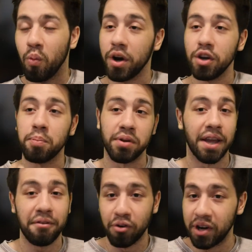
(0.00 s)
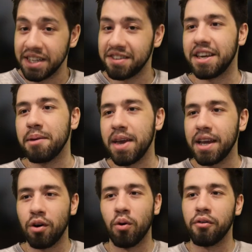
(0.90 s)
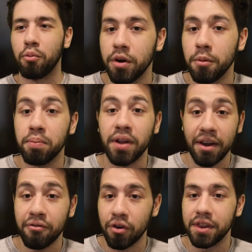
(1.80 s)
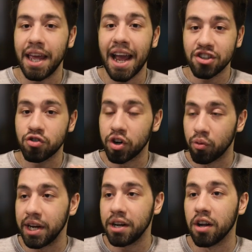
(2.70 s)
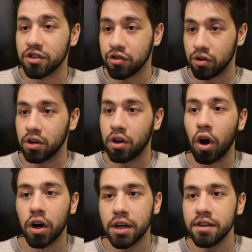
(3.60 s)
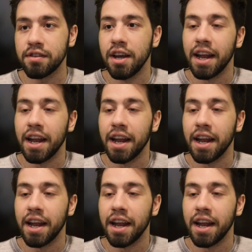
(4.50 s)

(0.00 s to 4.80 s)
where you play for his gimmick, or where you play for the extra greed on certain cards.